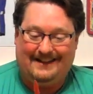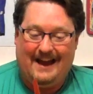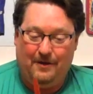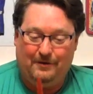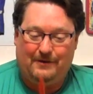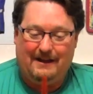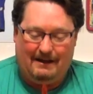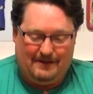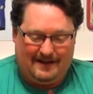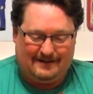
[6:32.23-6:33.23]
Now the other
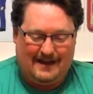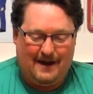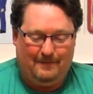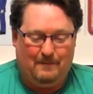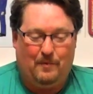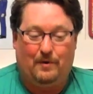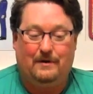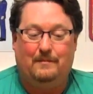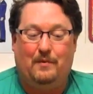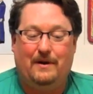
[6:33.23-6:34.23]
thing I think is kind of
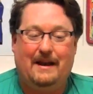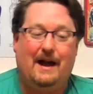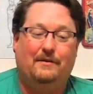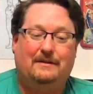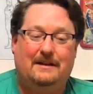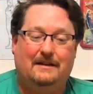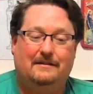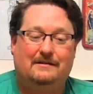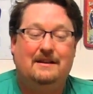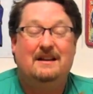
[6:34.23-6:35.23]
important to point out
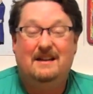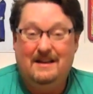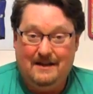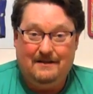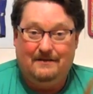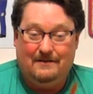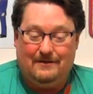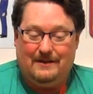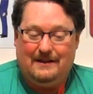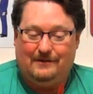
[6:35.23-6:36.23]
is
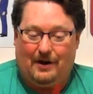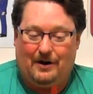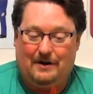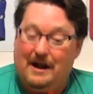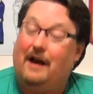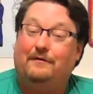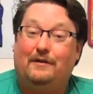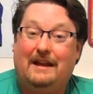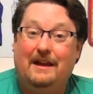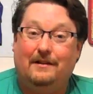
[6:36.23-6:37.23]
these are
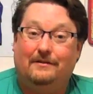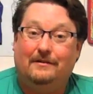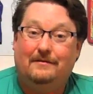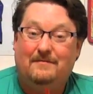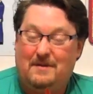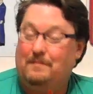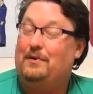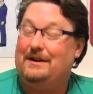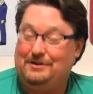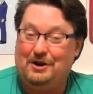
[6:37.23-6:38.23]
not for kids. They're
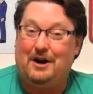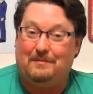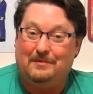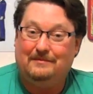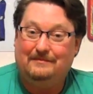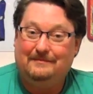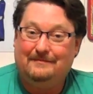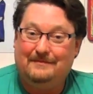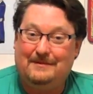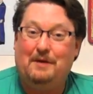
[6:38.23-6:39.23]
pretty sharp.
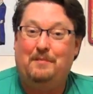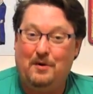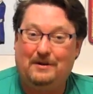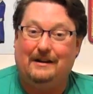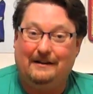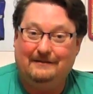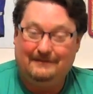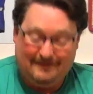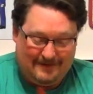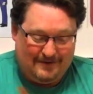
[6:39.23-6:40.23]
They'll poke you.
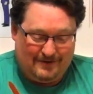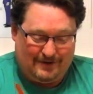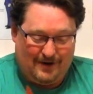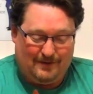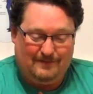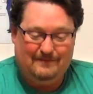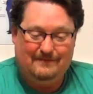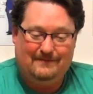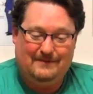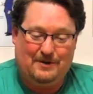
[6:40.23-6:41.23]
So
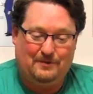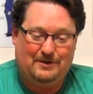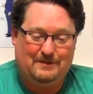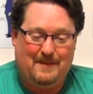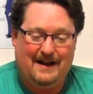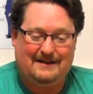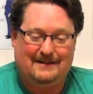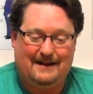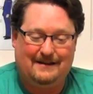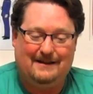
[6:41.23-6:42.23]
don't just buy a
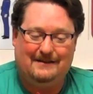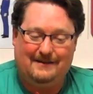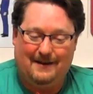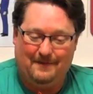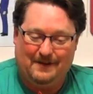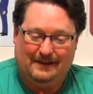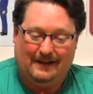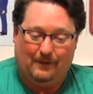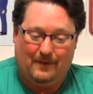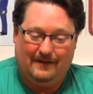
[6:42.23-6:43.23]
set of these and give them the
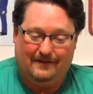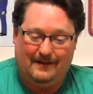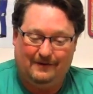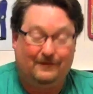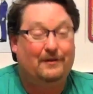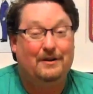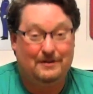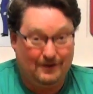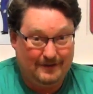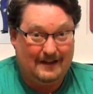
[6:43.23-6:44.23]
little ones. These are for
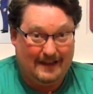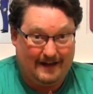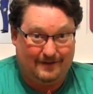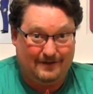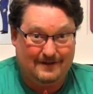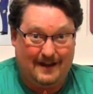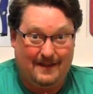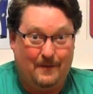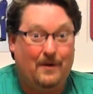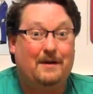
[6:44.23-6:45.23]
adult collectors,
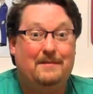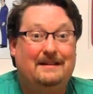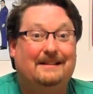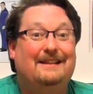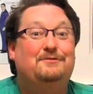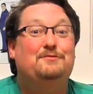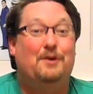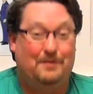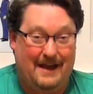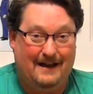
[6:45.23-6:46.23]
and they wanted me to let you
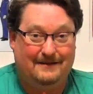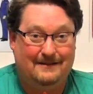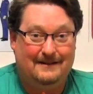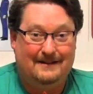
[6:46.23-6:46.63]
know that.